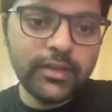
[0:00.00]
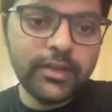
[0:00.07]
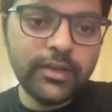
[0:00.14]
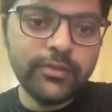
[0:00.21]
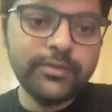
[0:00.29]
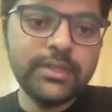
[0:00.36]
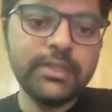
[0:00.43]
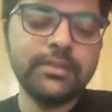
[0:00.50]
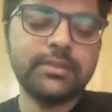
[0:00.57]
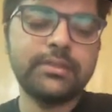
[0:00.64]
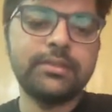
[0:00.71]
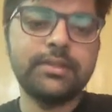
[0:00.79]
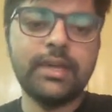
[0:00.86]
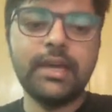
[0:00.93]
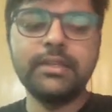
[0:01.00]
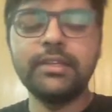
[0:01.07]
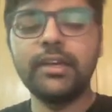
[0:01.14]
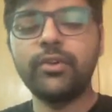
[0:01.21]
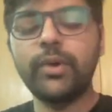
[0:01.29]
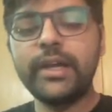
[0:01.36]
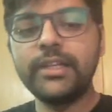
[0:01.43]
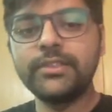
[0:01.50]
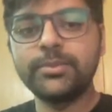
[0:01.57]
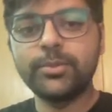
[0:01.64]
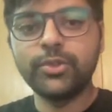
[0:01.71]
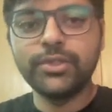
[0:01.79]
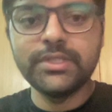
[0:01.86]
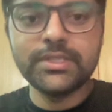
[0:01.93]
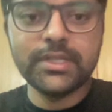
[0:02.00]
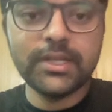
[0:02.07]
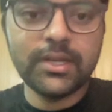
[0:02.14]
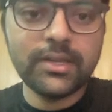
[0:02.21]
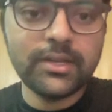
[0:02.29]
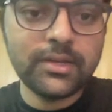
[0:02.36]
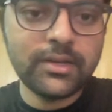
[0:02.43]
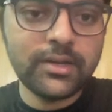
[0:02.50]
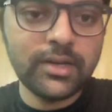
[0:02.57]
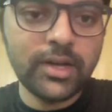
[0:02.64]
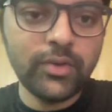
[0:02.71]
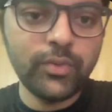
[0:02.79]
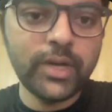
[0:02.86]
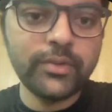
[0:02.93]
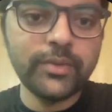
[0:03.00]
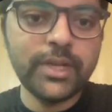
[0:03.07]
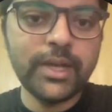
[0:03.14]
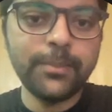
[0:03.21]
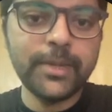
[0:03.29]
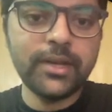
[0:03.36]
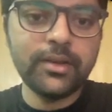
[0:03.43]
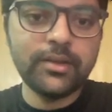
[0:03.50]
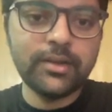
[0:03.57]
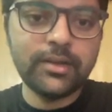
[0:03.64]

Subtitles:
if this has acquired its position, now what will happen?